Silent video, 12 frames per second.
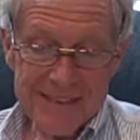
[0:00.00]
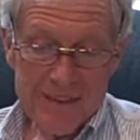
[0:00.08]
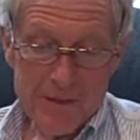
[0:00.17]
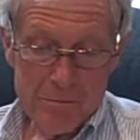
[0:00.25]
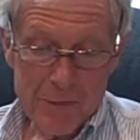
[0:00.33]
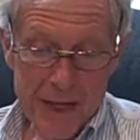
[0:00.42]

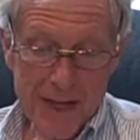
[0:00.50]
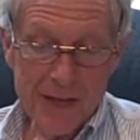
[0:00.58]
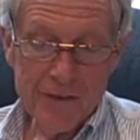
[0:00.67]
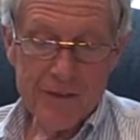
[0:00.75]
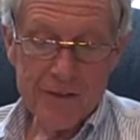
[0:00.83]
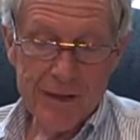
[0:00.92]
the
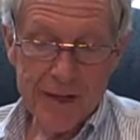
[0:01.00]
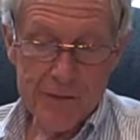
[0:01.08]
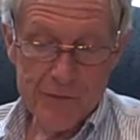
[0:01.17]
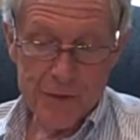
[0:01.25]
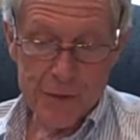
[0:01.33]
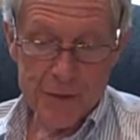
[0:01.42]
past, and
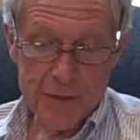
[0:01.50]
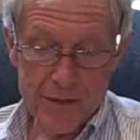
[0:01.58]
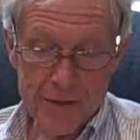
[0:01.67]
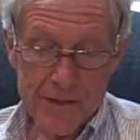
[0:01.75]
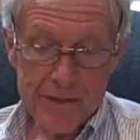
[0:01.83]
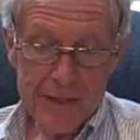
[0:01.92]

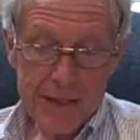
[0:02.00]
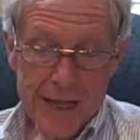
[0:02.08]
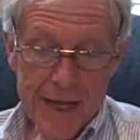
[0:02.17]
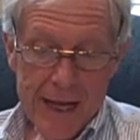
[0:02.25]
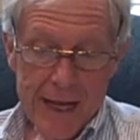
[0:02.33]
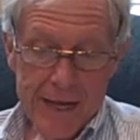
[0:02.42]
future,
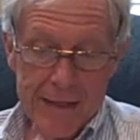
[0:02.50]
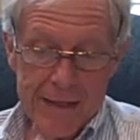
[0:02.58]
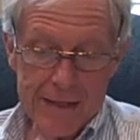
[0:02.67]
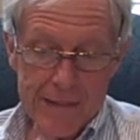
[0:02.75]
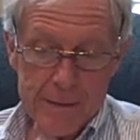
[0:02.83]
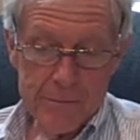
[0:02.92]
and
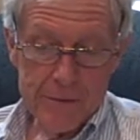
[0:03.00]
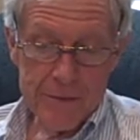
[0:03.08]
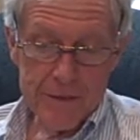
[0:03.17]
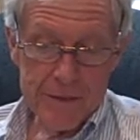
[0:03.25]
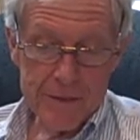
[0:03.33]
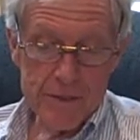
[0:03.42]
dips
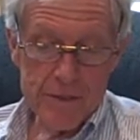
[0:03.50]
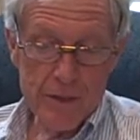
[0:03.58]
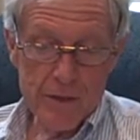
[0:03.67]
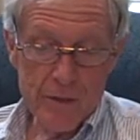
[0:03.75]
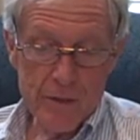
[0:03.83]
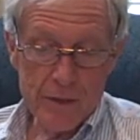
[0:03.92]
its
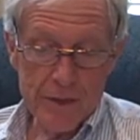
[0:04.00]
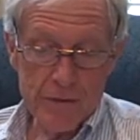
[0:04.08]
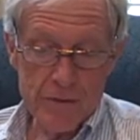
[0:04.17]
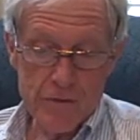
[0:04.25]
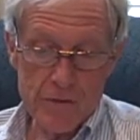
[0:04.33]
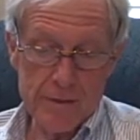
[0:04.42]
toe into
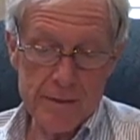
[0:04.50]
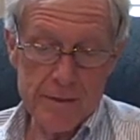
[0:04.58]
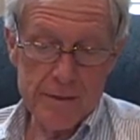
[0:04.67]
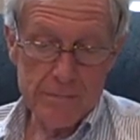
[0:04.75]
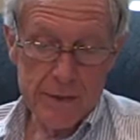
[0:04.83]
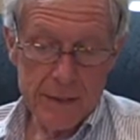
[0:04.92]

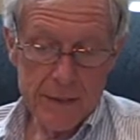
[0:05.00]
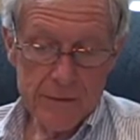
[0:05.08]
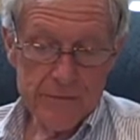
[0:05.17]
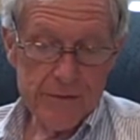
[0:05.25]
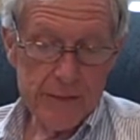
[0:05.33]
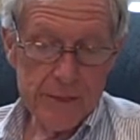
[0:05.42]
dream,
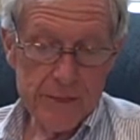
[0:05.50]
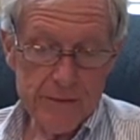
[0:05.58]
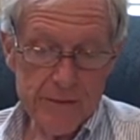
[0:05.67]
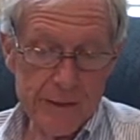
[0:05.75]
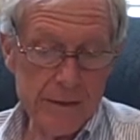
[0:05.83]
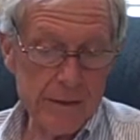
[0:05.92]
faith,
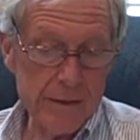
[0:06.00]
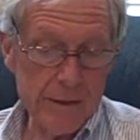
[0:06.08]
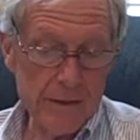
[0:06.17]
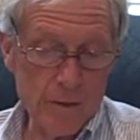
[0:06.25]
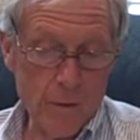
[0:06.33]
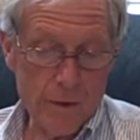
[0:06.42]
and the
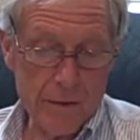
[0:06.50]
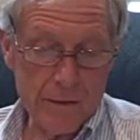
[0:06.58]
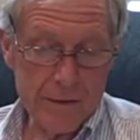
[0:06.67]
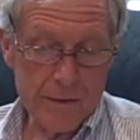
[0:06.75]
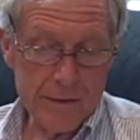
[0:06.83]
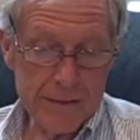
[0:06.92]
other
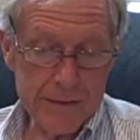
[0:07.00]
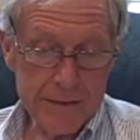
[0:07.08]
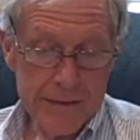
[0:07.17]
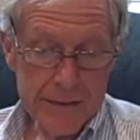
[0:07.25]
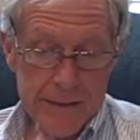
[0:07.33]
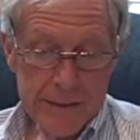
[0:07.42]
world,
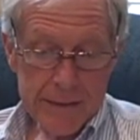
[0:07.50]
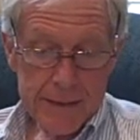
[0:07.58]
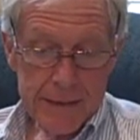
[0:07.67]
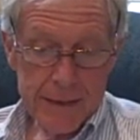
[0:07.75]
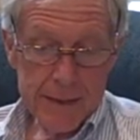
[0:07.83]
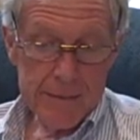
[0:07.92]

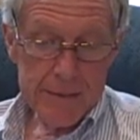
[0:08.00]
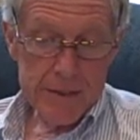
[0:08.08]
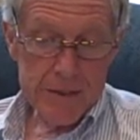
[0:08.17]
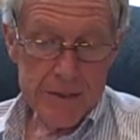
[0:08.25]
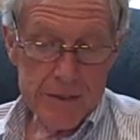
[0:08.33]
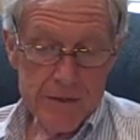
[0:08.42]
Gabe and
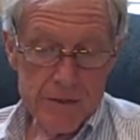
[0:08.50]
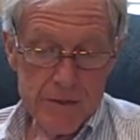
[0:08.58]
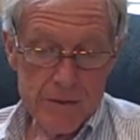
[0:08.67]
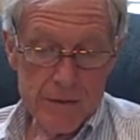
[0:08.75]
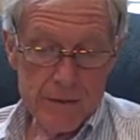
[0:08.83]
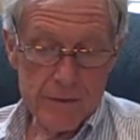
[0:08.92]
Sis's
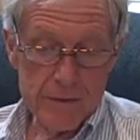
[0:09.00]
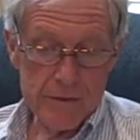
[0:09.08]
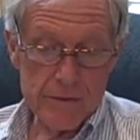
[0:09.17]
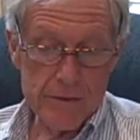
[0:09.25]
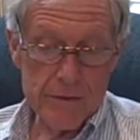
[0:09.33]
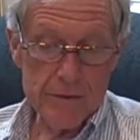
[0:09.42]
struggle
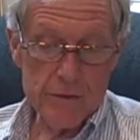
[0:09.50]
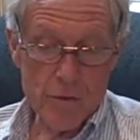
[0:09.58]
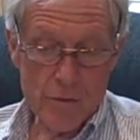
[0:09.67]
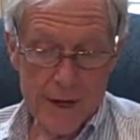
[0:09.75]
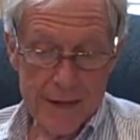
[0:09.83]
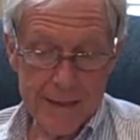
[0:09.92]
to do
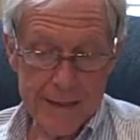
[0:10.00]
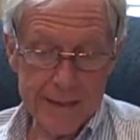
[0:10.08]
right